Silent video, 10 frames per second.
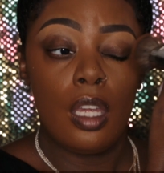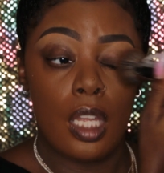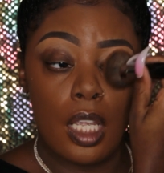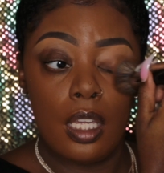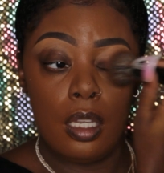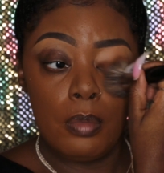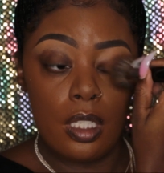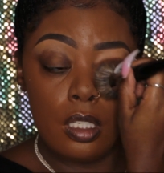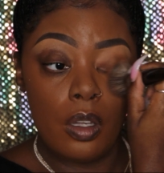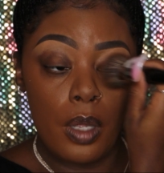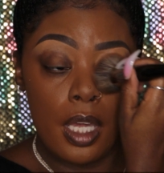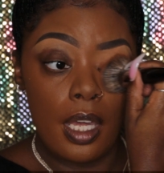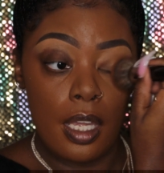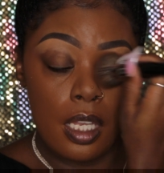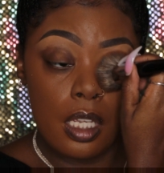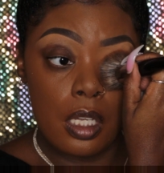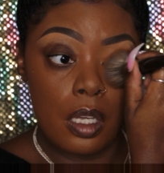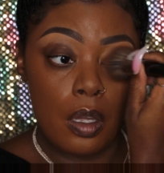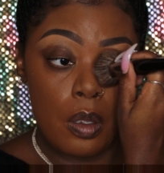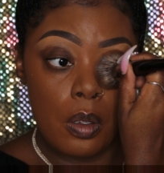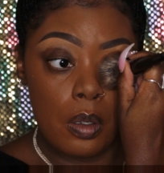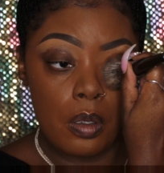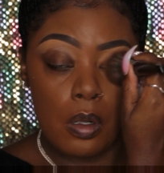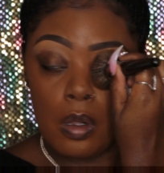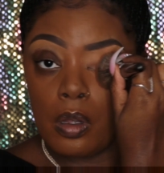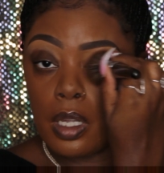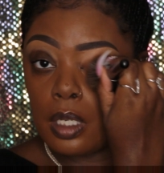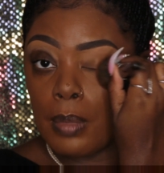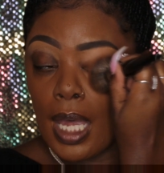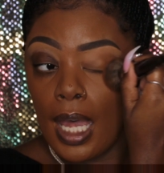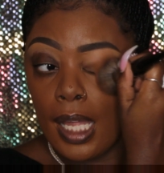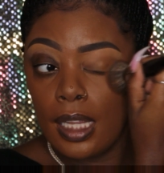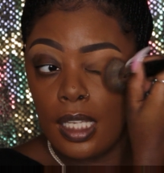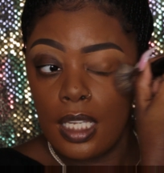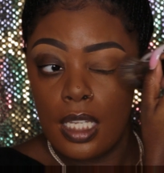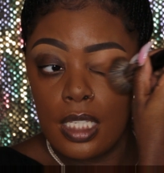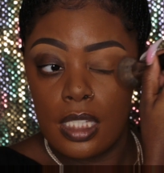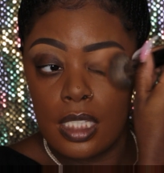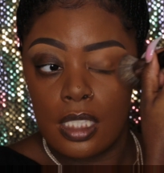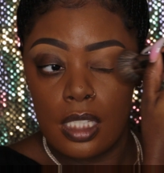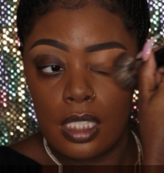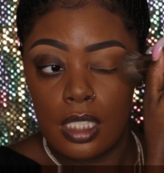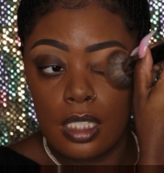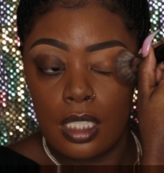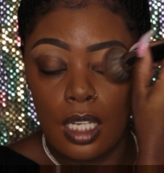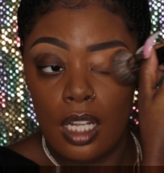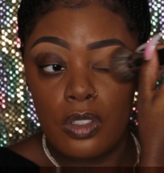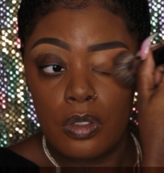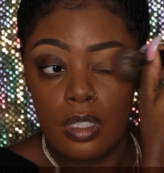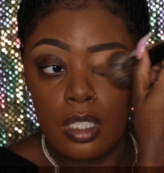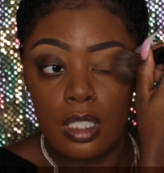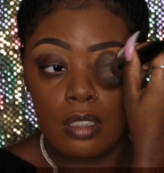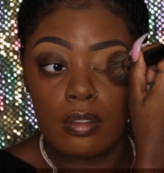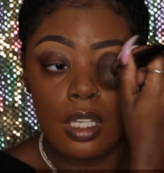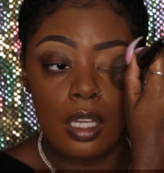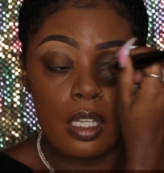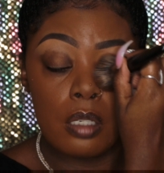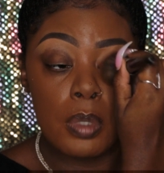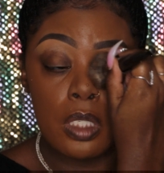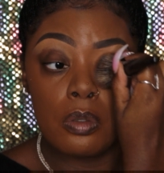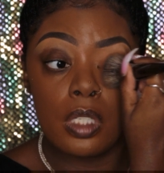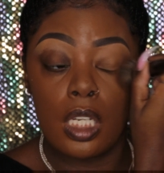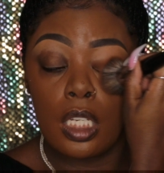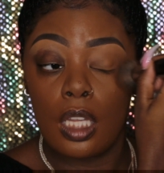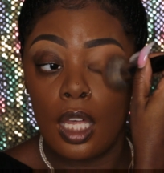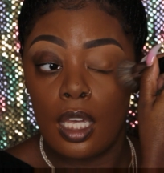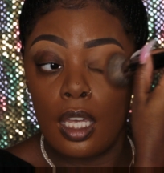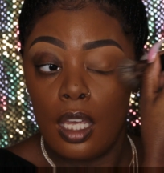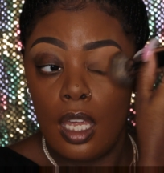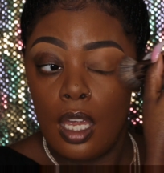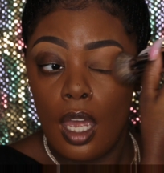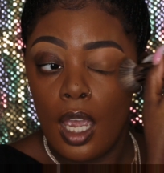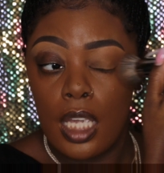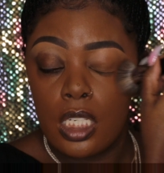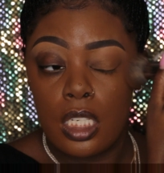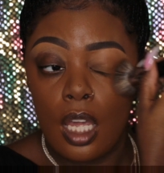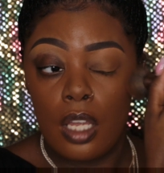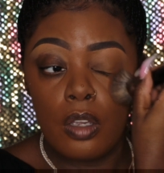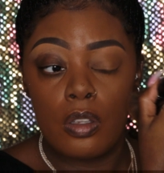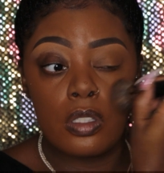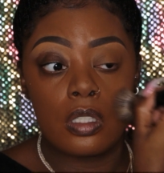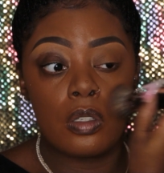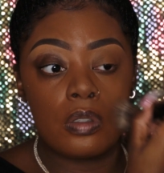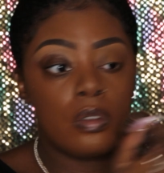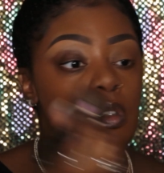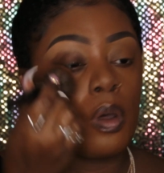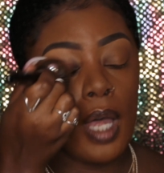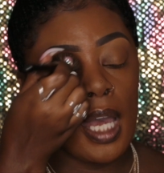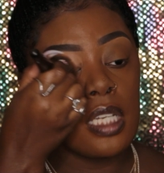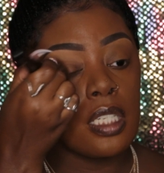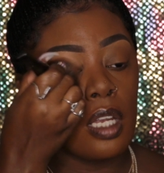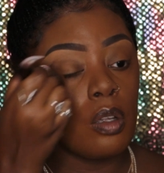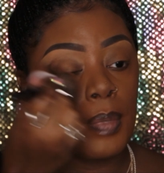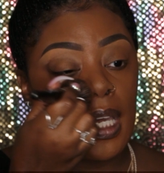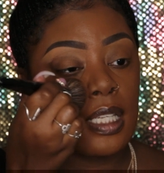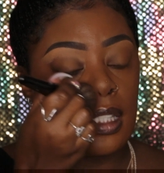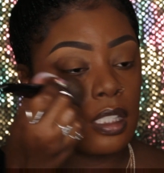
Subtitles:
And I am going to go ahead and go on my eyelids since this is a natural look. We're not going to be doing any like eyeshadow, so no eyeshadow base.